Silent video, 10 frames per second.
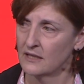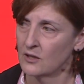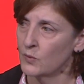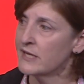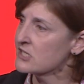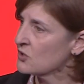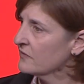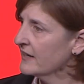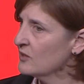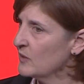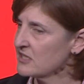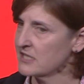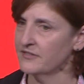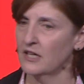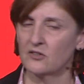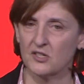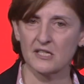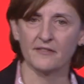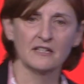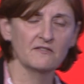We surveyed about
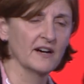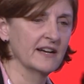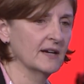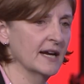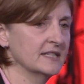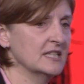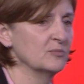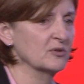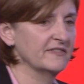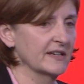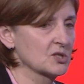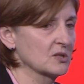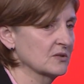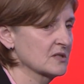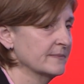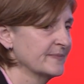775 IT professionals,